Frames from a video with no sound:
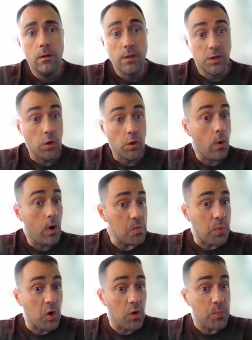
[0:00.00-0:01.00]
So while a
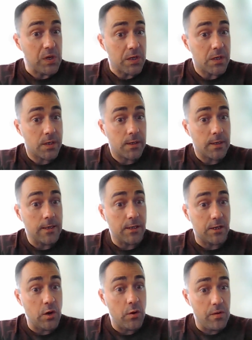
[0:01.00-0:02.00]
purpose
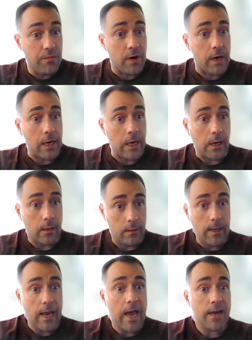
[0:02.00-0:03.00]
is unifying and
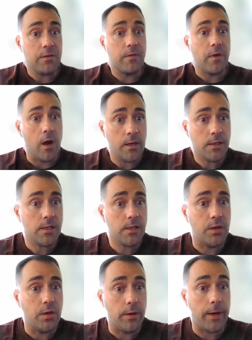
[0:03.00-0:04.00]
the act of
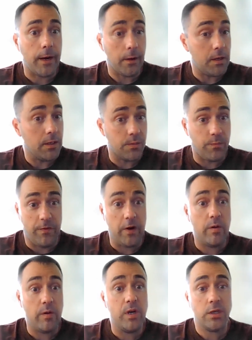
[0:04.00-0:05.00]
constituting it is
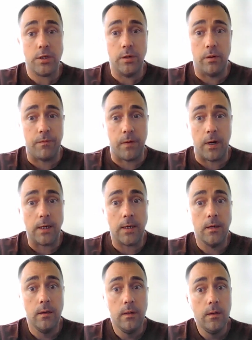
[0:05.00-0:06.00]
very much unifying,
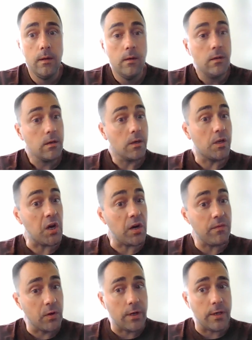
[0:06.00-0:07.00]

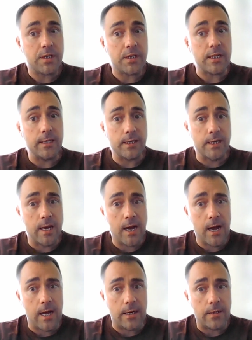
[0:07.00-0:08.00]
governance is
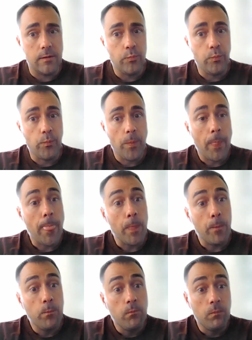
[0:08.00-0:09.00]
not.
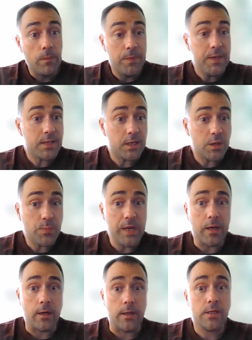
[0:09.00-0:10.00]
This is
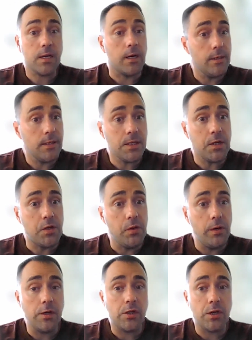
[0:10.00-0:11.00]
because
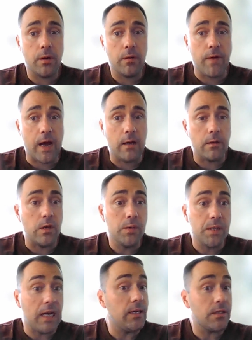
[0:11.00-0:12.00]
constituting shared values
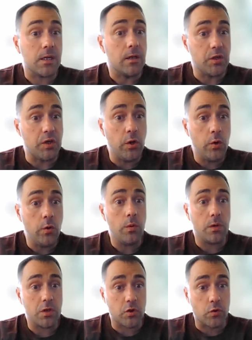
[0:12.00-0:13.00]
has two
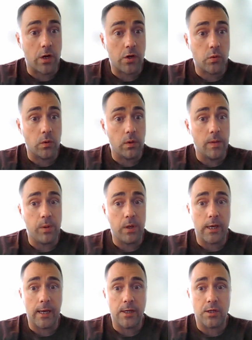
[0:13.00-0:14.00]
structural
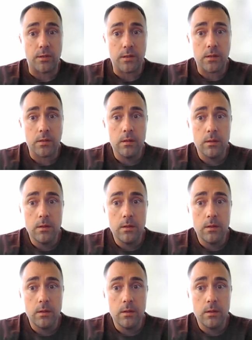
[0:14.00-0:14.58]
implications.